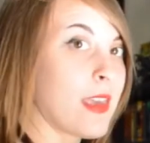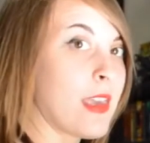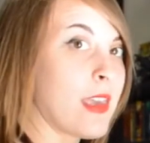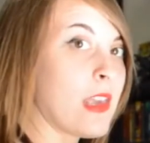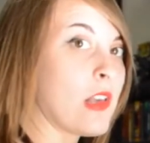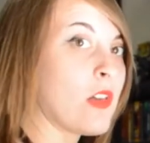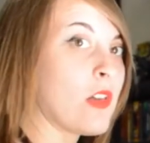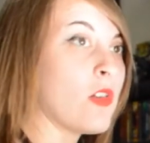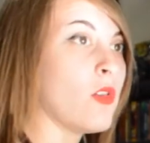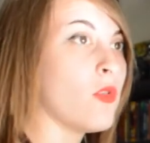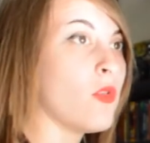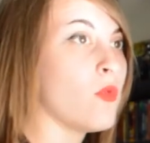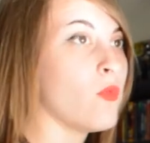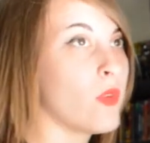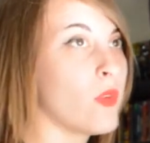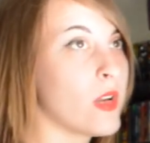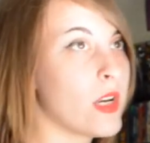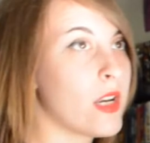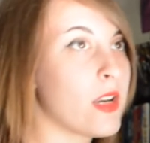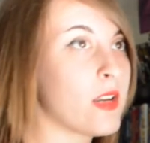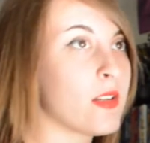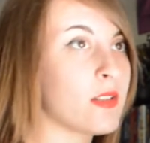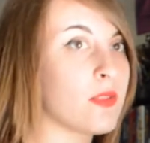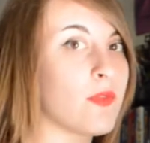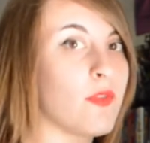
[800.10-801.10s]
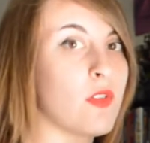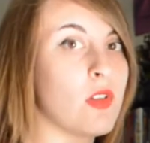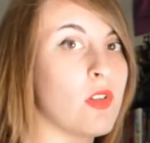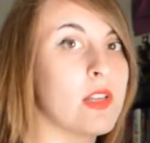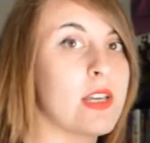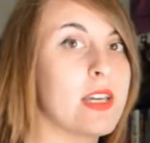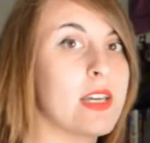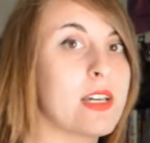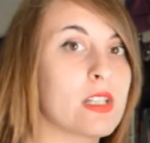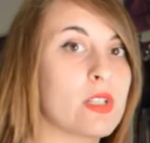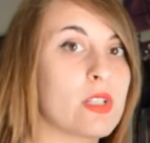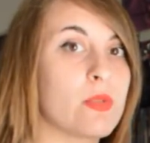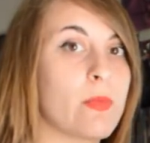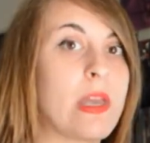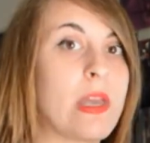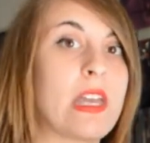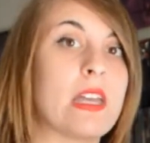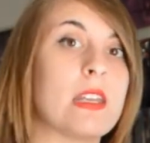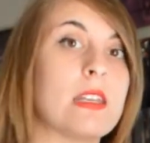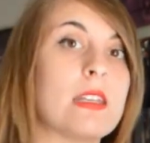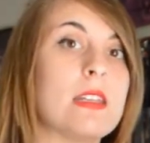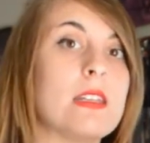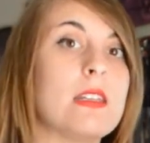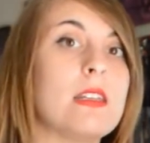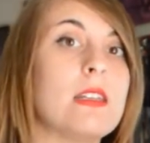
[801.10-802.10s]
angle when it is fully
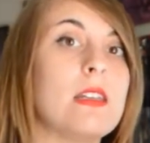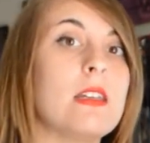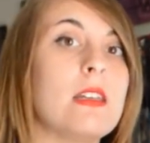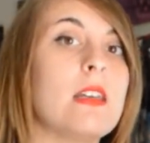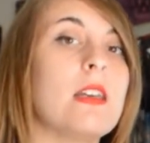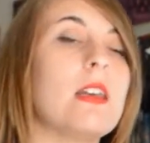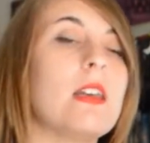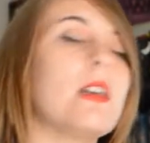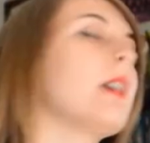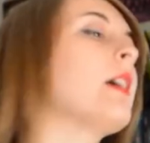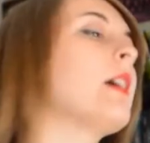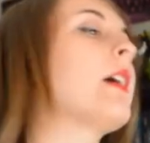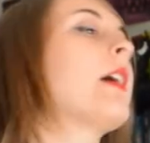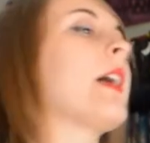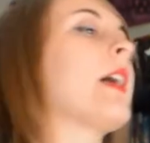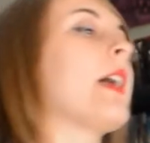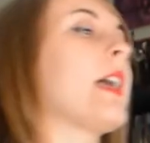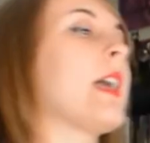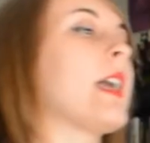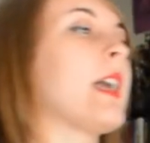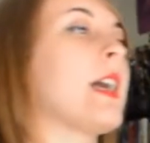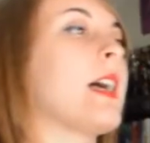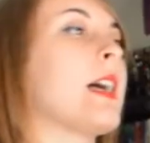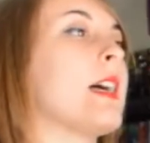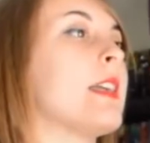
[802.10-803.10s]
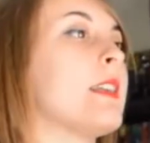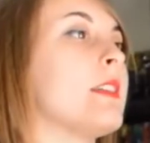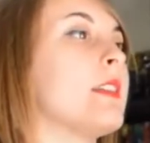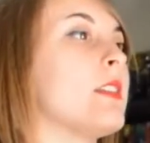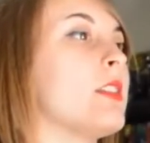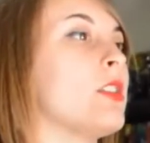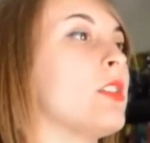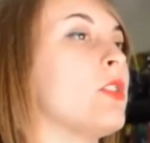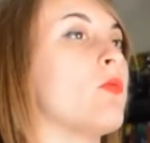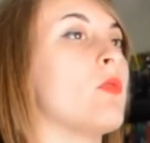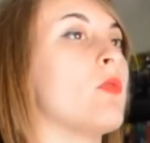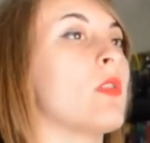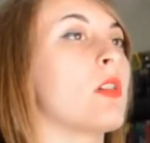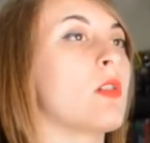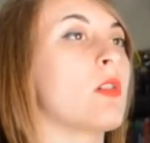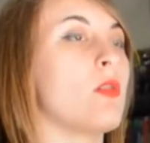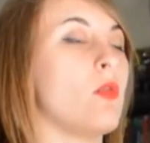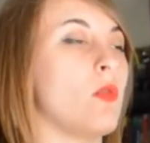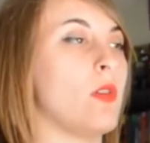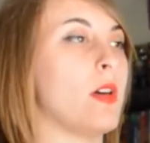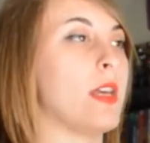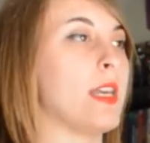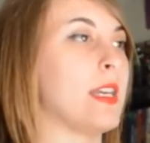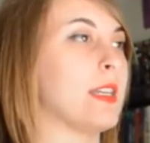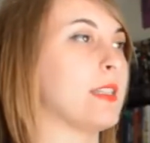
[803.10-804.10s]
expanded. And you are
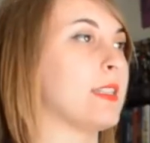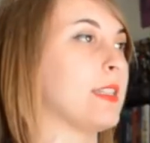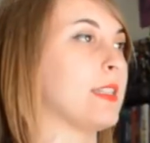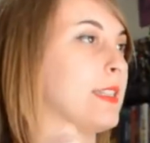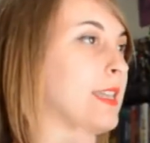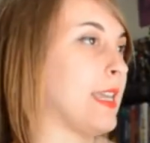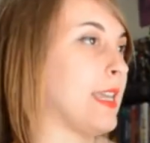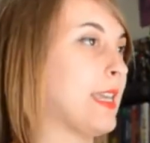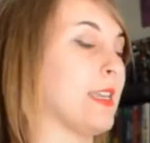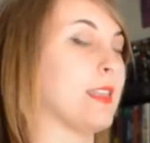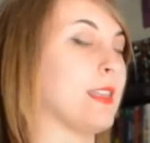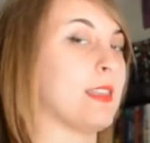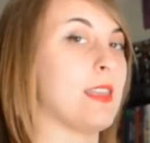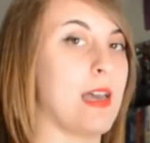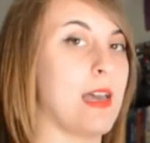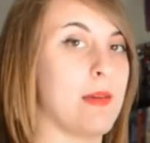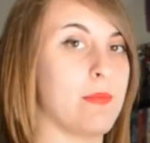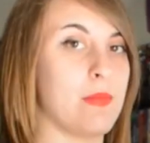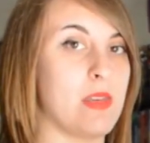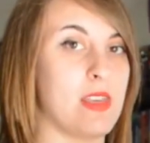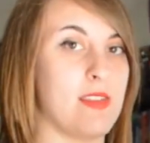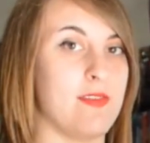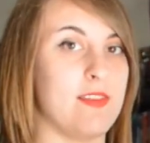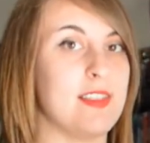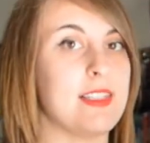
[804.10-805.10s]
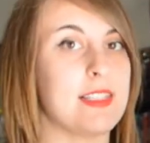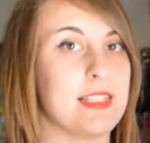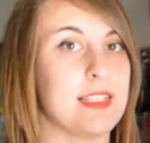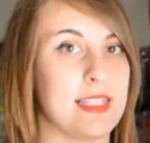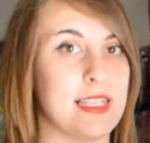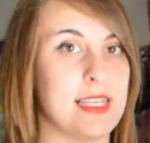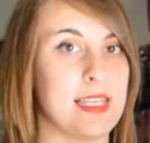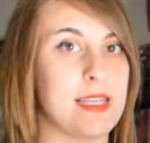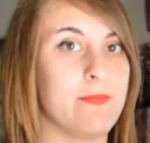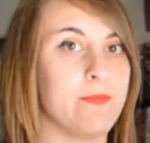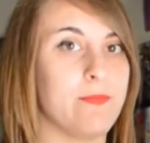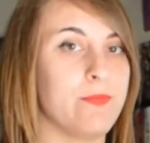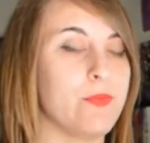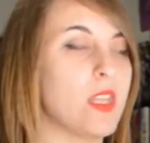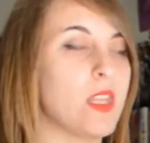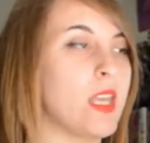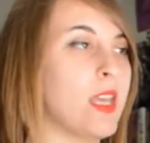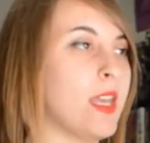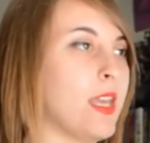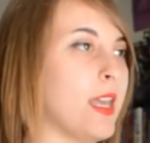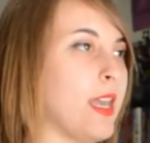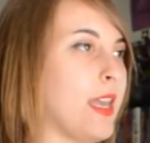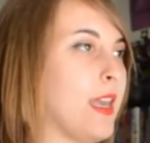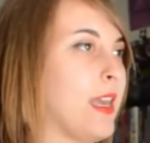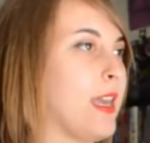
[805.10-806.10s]
going to take that PVC
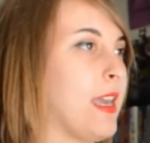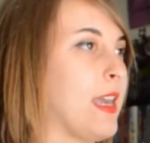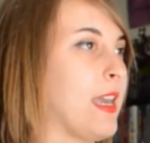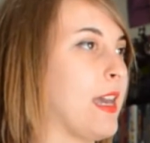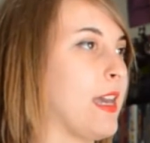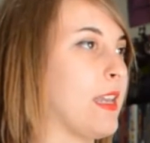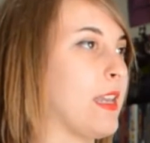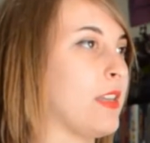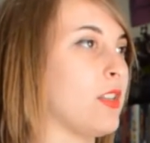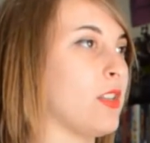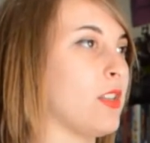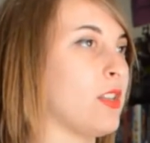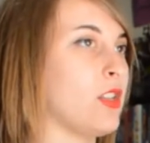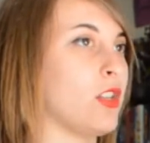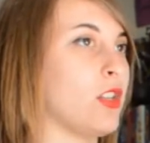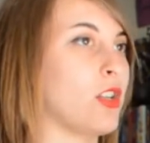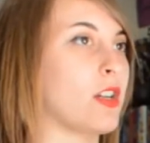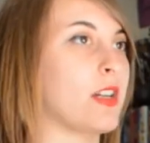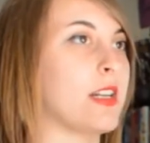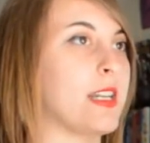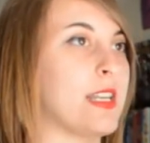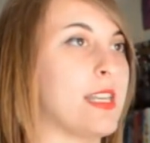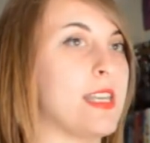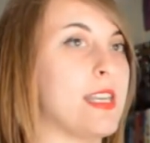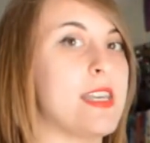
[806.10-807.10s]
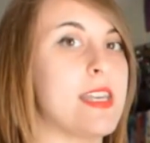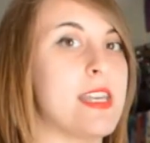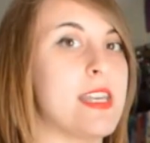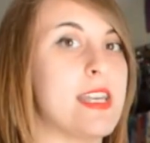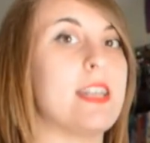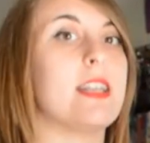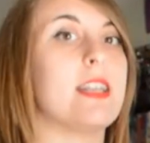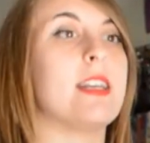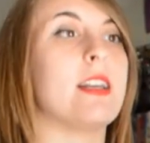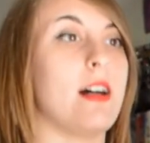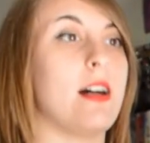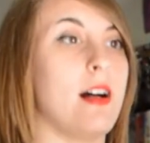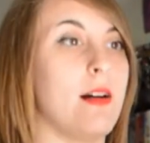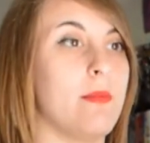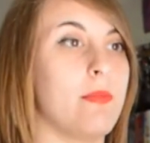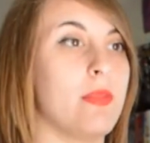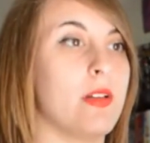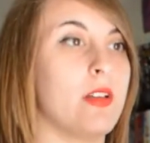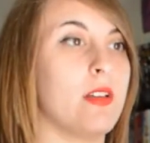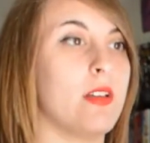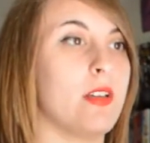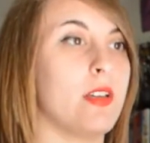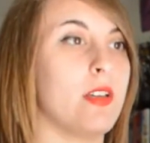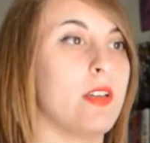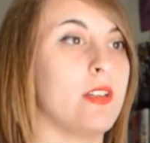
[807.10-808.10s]
and you're going to heat it up
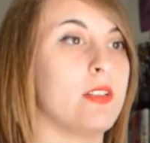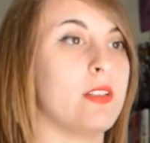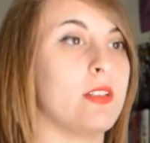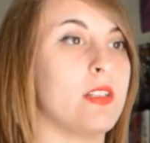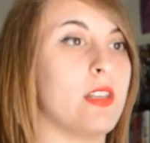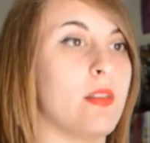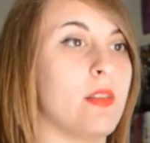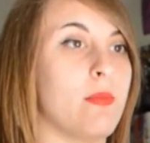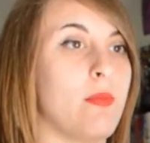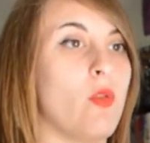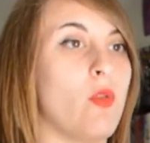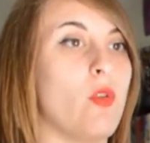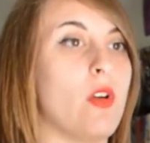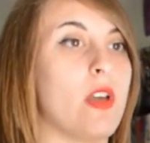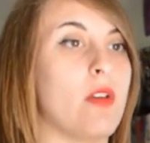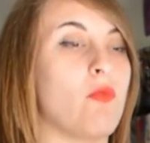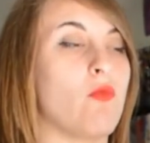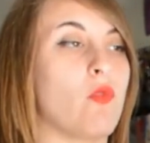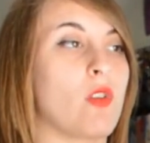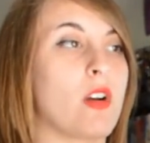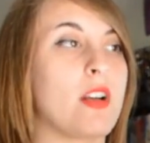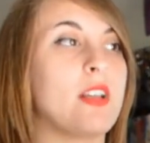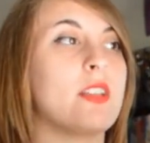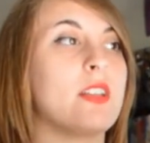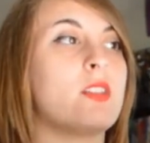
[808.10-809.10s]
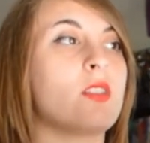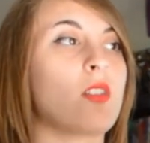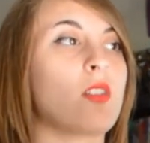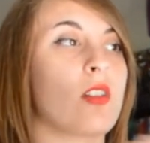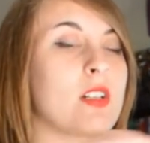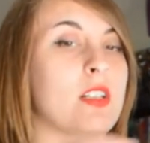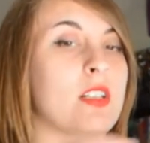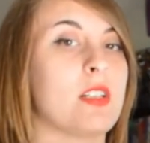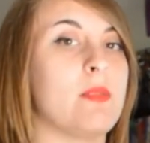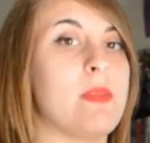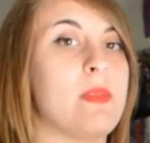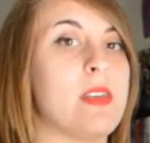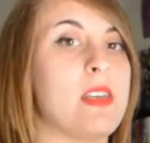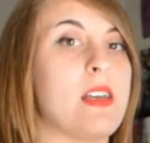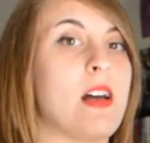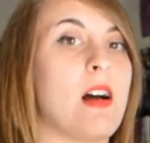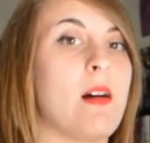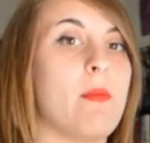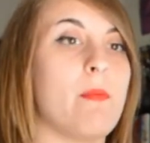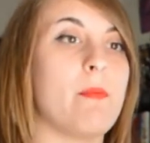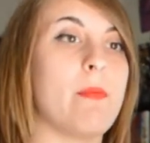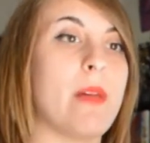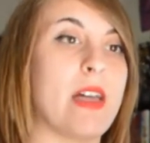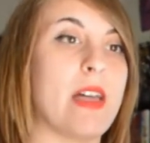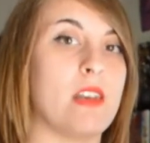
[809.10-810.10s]
to the point where it starts to
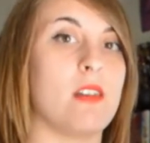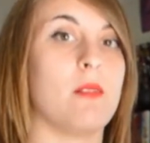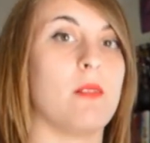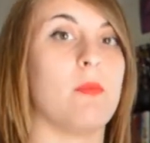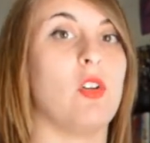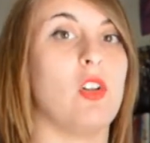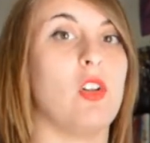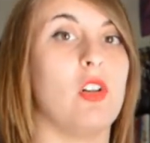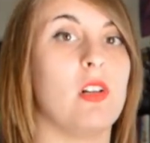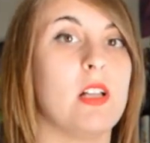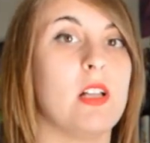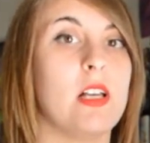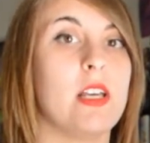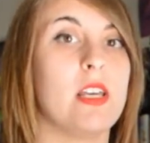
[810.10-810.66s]
become bendable.